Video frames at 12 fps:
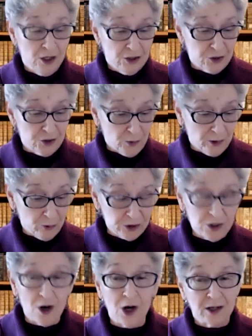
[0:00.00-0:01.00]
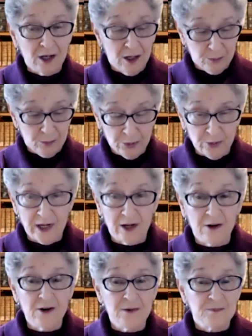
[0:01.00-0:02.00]
So we were taught
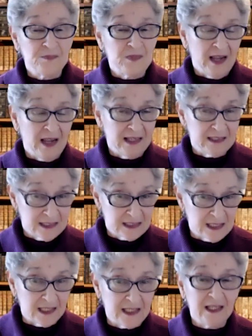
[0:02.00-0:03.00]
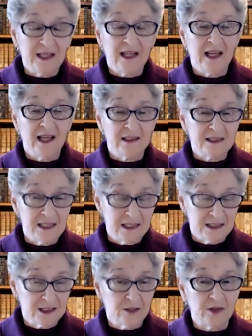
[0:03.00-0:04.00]
prayer and study and
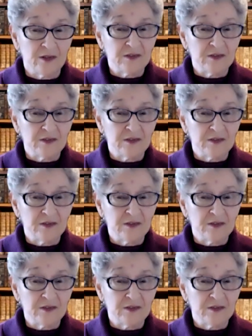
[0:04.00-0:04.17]
deeds of loving